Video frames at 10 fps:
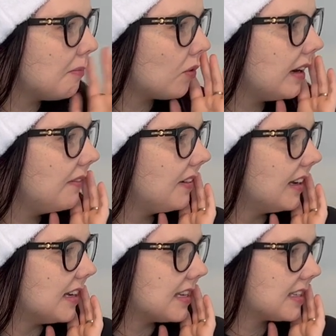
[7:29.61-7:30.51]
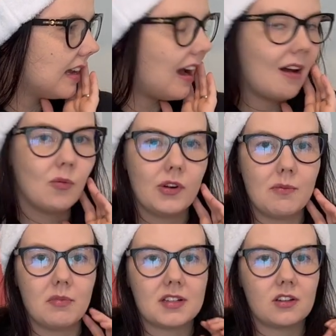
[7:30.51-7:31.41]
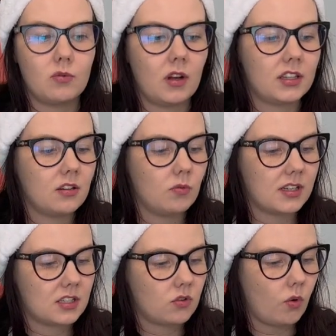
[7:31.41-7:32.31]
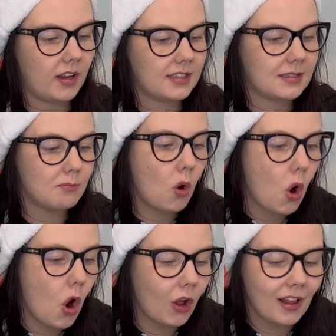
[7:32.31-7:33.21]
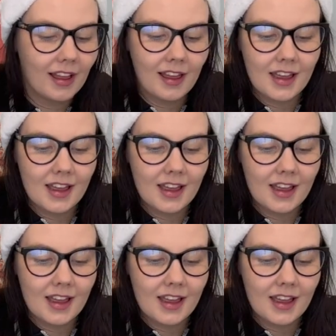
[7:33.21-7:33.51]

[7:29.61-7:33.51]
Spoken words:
previous wooden puzzle was quite small.